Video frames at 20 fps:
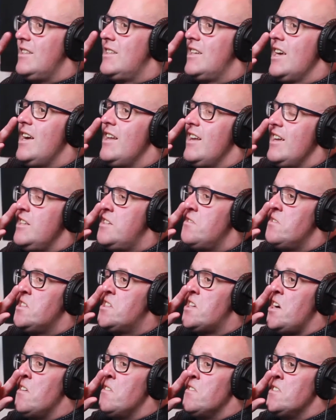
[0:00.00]
turn it into
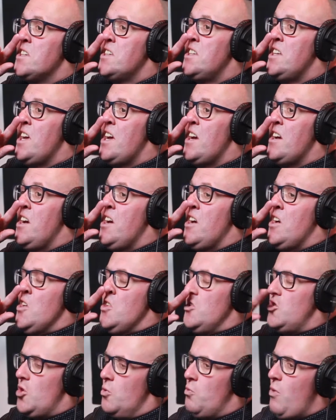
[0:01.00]
its own, didn't it?
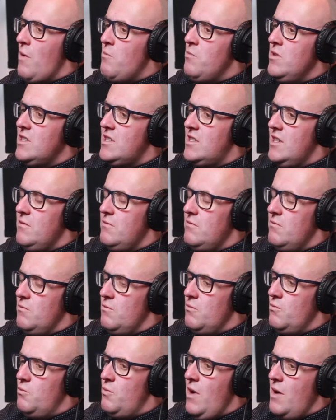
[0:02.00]
So when was the
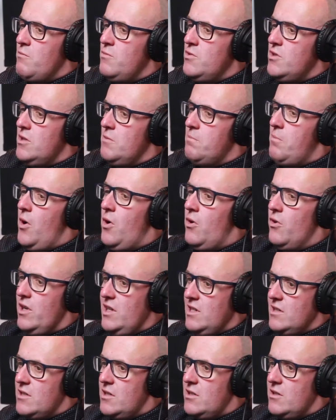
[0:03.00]

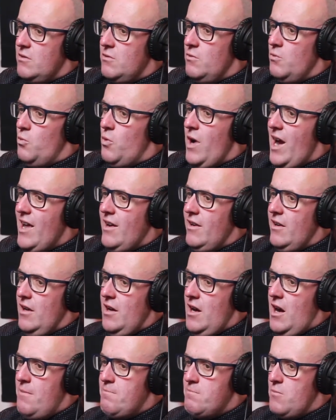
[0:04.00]
point when,
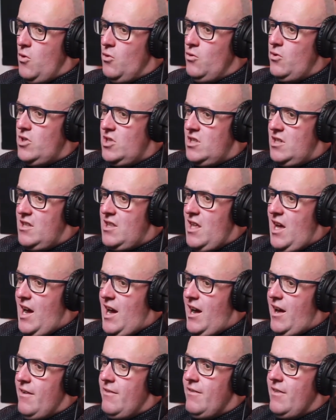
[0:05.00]
amongst
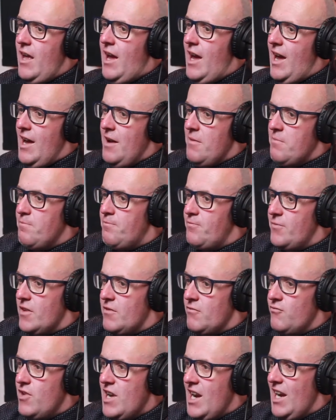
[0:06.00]
that
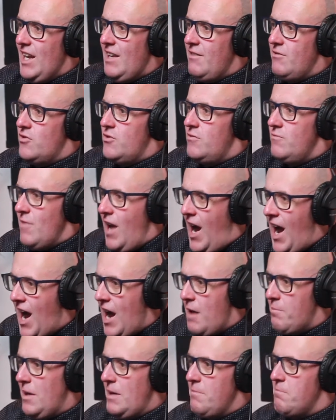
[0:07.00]
really
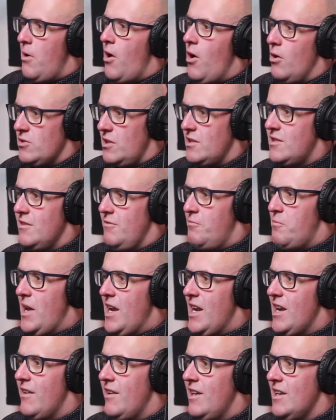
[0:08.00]
happy, positive
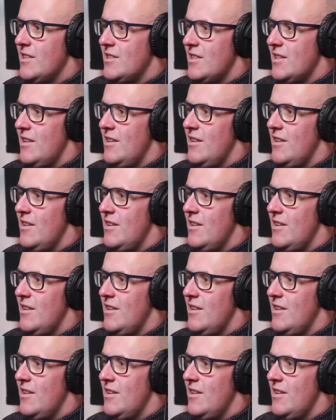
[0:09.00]
period,